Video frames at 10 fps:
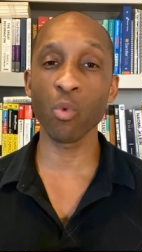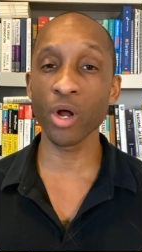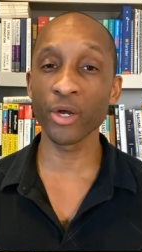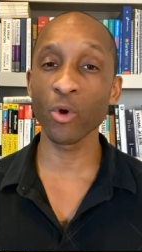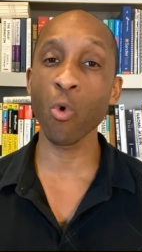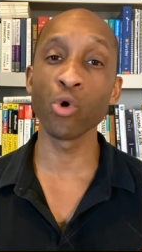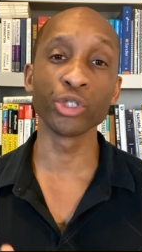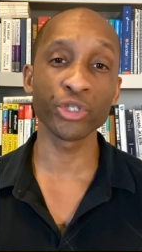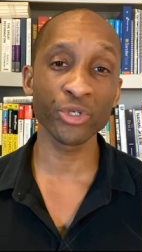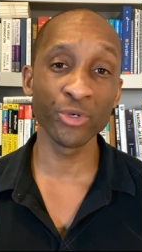one
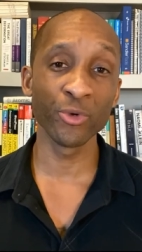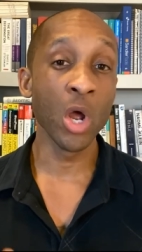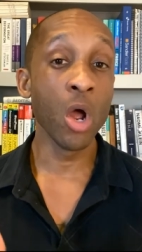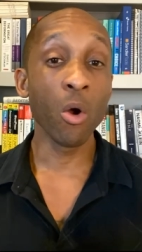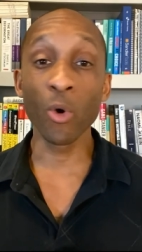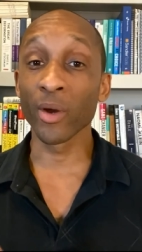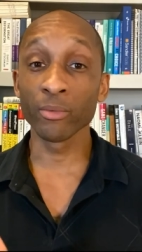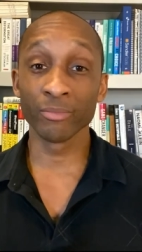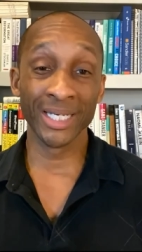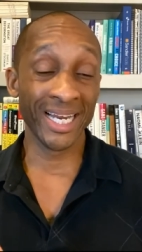or two or